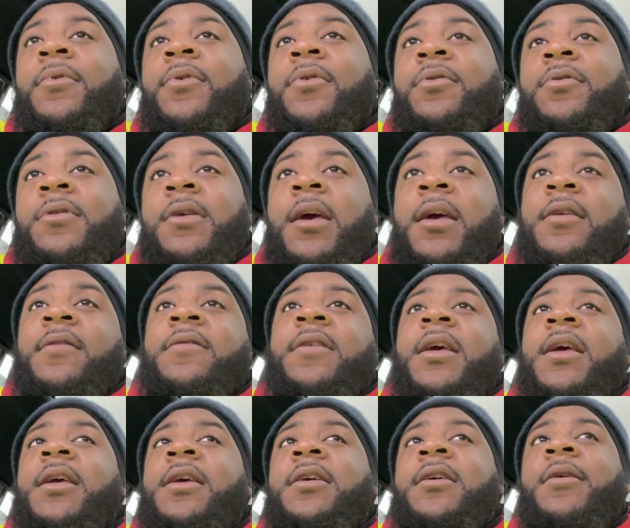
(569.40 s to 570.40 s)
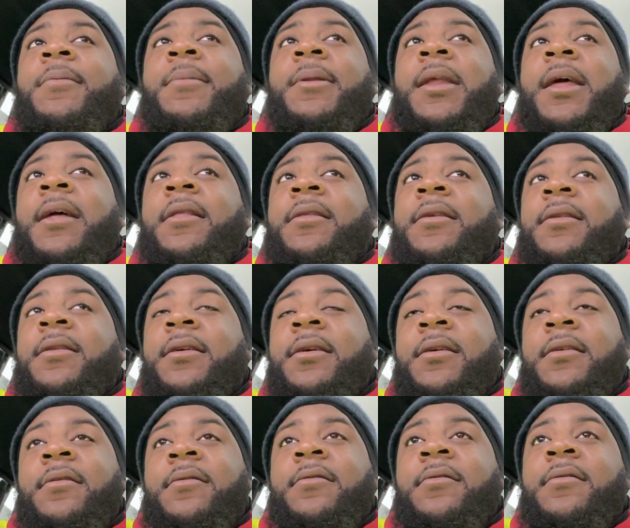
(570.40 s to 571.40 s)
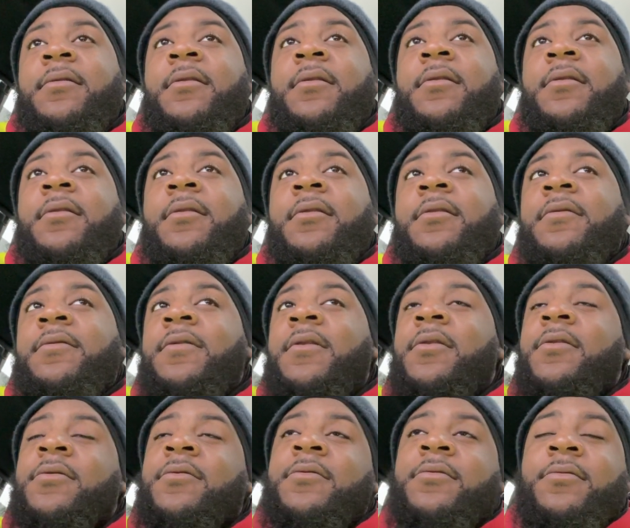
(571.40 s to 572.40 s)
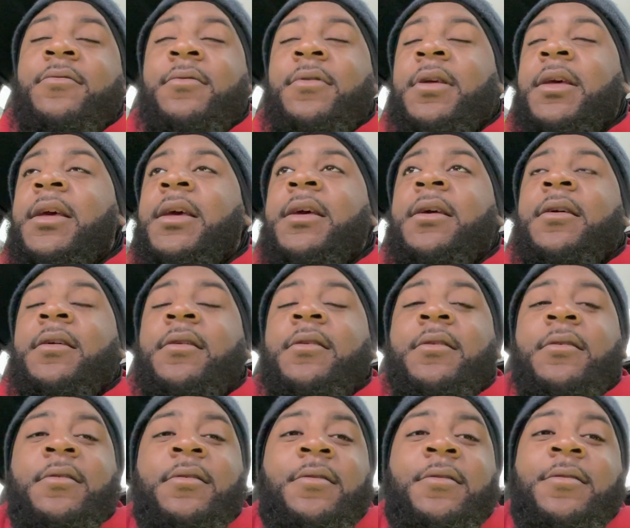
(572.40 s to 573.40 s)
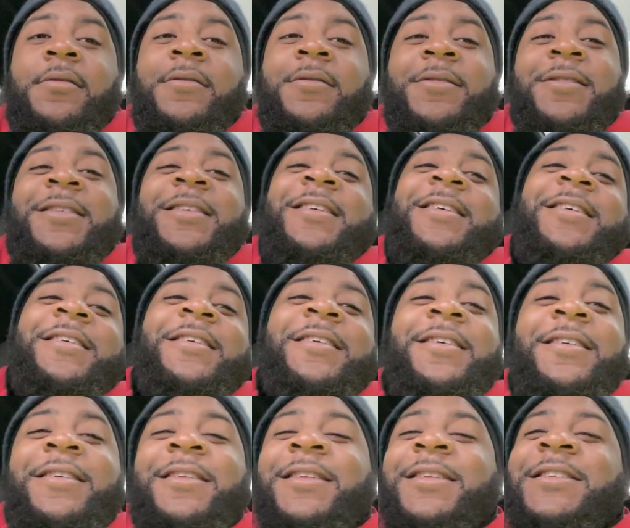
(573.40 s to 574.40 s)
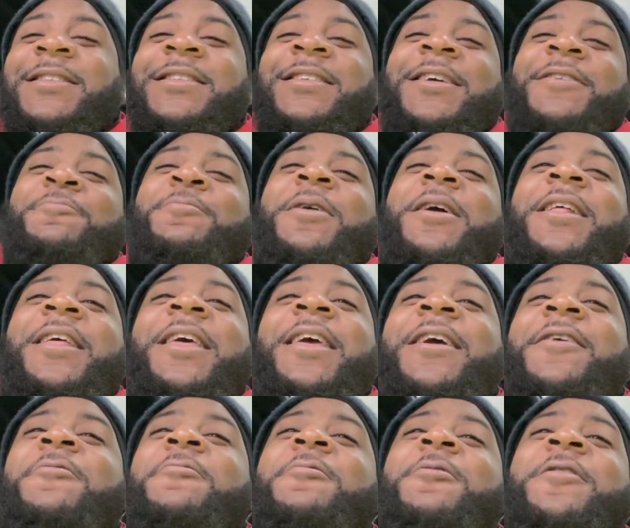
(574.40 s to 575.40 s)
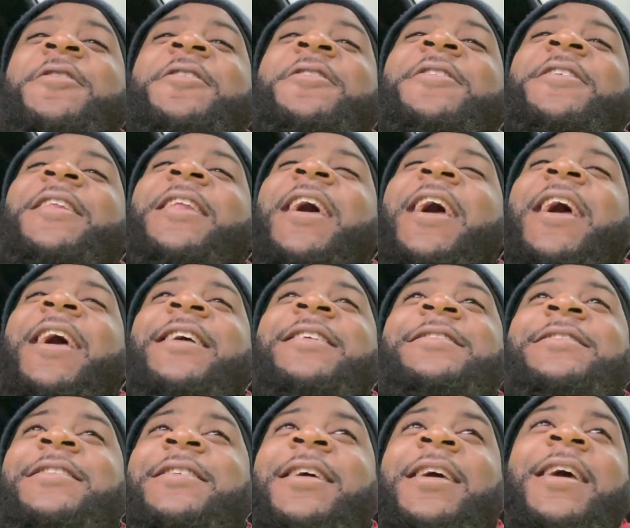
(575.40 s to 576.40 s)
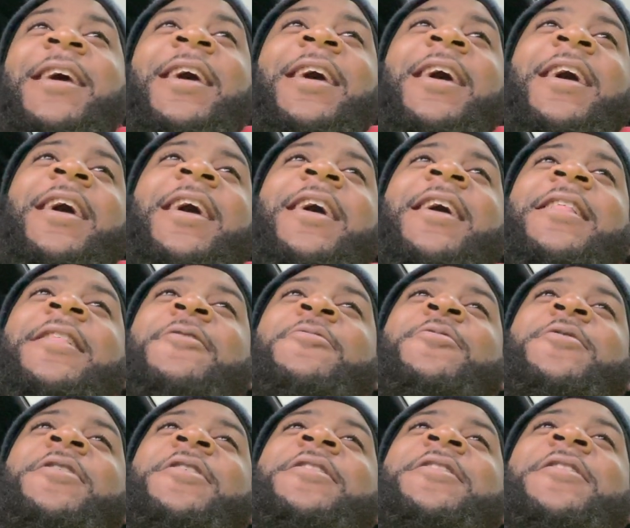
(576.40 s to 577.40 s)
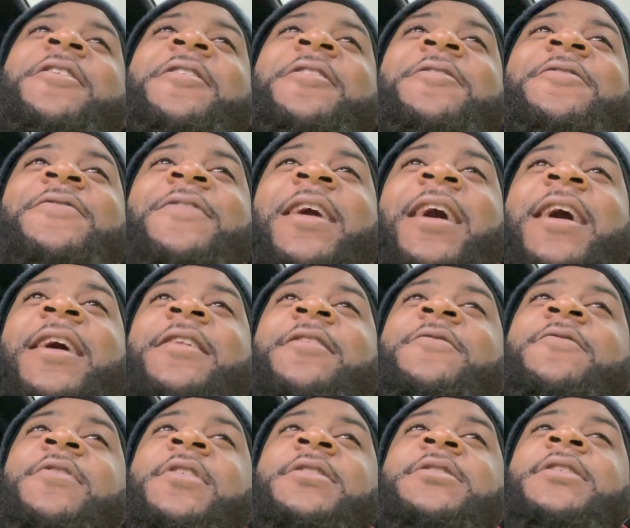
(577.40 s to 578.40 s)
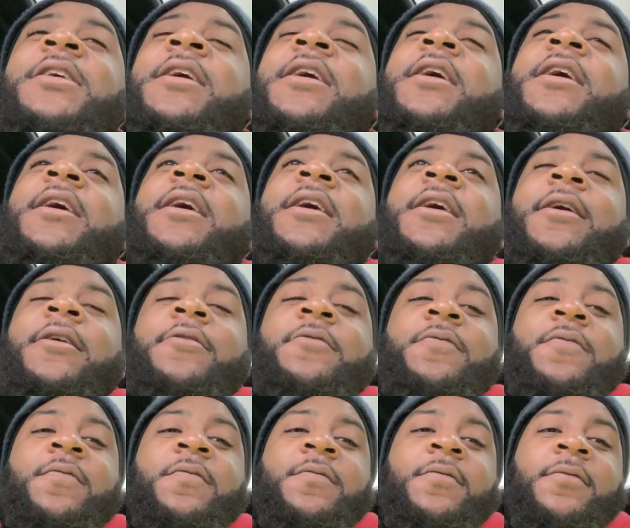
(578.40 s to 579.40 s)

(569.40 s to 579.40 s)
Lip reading: Tank said he coming after niggas. So, yeah. This shit about to get real nasty in the 135 division if